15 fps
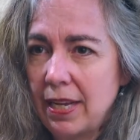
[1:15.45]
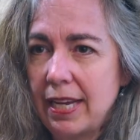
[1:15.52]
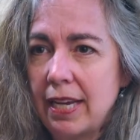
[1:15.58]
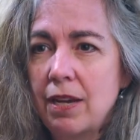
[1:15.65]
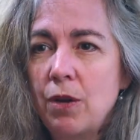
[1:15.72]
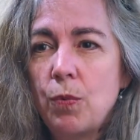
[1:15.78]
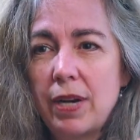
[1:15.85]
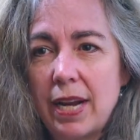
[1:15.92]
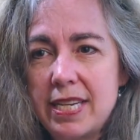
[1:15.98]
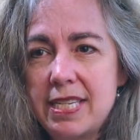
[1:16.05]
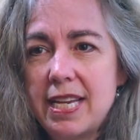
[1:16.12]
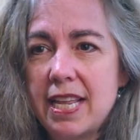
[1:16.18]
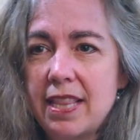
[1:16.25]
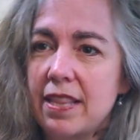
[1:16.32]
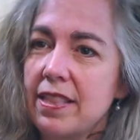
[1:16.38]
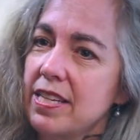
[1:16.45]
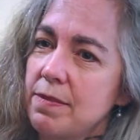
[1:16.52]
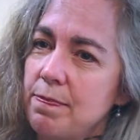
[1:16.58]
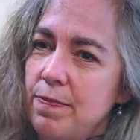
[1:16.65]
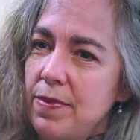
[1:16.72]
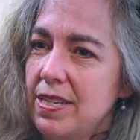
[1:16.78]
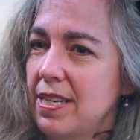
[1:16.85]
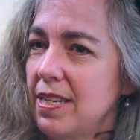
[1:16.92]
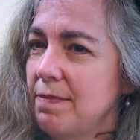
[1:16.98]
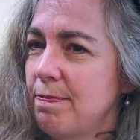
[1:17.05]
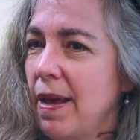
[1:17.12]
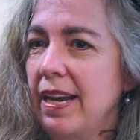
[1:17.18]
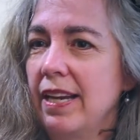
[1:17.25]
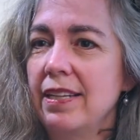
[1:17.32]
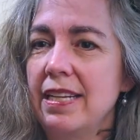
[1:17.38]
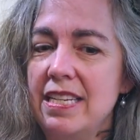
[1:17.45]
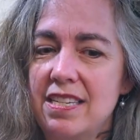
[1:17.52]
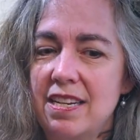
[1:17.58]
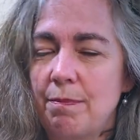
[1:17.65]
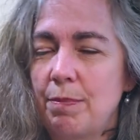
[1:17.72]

like when I say that this this has been at least